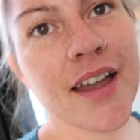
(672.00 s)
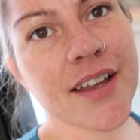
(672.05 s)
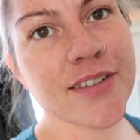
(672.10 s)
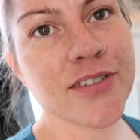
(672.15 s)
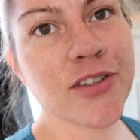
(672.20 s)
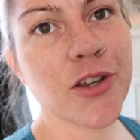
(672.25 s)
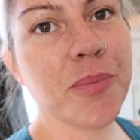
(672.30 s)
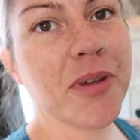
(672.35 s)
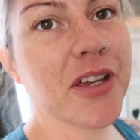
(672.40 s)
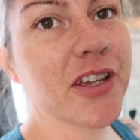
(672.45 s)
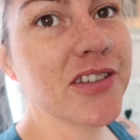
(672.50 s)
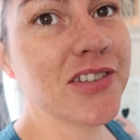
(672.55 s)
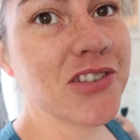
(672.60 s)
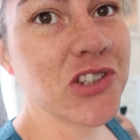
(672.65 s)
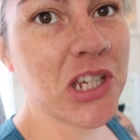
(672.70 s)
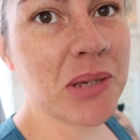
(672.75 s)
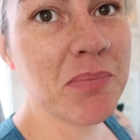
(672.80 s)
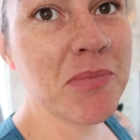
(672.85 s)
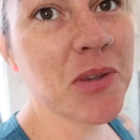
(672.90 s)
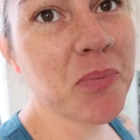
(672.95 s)
So because
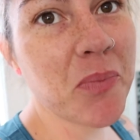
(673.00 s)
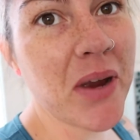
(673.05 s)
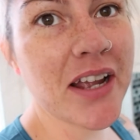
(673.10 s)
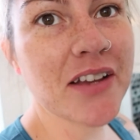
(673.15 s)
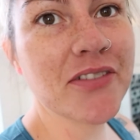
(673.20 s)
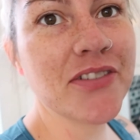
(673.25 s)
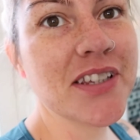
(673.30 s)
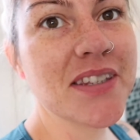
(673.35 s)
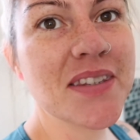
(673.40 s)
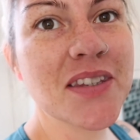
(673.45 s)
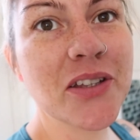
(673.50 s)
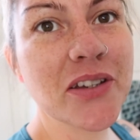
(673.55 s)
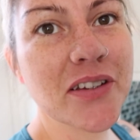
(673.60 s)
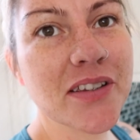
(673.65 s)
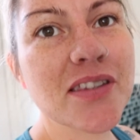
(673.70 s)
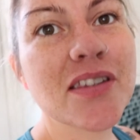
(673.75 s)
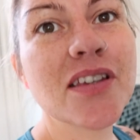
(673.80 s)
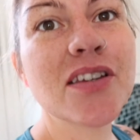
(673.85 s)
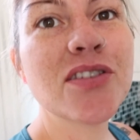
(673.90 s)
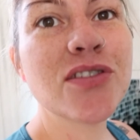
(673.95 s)
Jim's breakfast
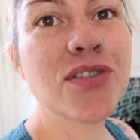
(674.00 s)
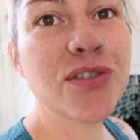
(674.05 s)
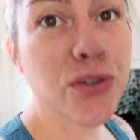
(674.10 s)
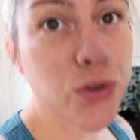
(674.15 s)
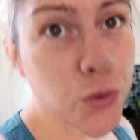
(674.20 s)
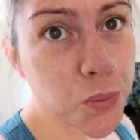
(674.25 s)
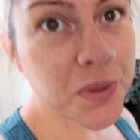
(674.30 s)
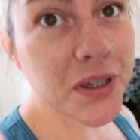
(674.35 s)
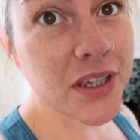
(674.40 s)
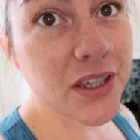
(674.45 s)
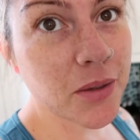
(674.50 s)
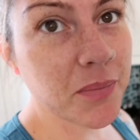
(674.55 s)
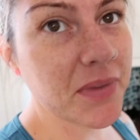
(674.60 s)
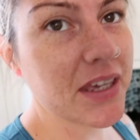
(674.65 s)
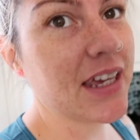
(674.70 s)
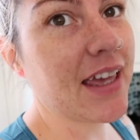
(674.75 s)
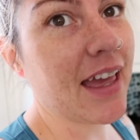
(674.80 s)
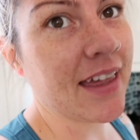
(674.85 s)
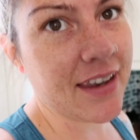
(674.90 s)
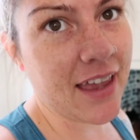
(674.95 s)
looks super
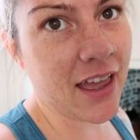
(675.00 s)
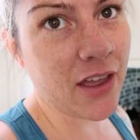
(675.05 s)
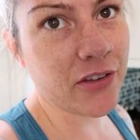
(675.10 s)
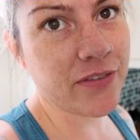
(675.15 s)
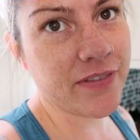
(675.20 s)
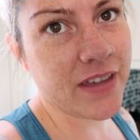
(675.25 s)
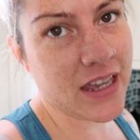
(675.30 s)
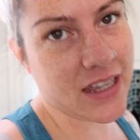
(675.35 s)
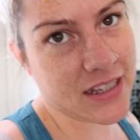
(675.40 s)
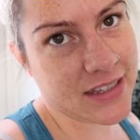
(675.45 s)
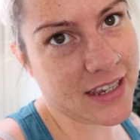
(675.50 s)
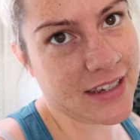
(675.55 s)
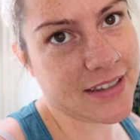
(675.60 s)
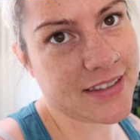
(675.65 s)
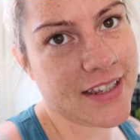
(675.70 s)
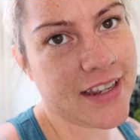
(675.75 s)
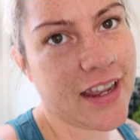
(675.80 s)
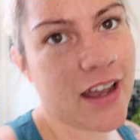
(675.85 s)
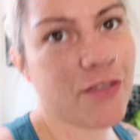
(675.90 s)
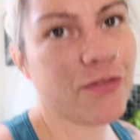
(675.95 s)
yummy and healthy and
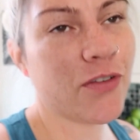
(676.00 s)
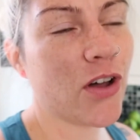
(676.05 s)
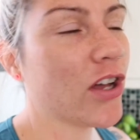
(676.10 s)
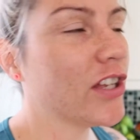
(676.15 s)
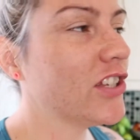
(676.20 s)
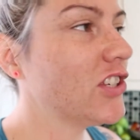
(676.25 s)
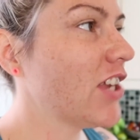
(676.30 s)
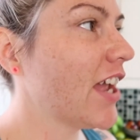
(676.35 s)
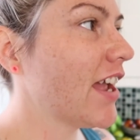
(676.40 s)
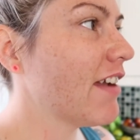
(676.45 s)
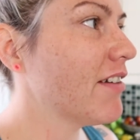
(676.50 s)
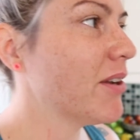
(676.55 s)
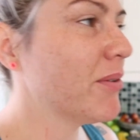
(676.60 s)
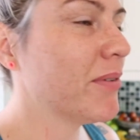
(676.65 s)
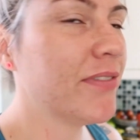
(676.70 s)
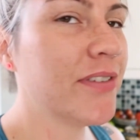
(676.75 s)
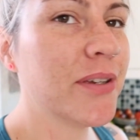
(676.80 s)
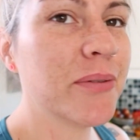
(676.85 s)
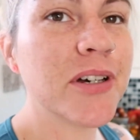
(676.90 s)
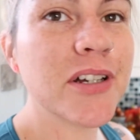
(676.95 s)
tasty, I thought I'd share it
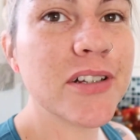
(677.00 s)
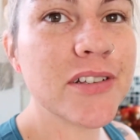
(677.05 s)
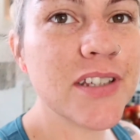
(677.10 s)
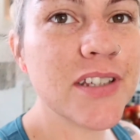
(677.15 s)
with you all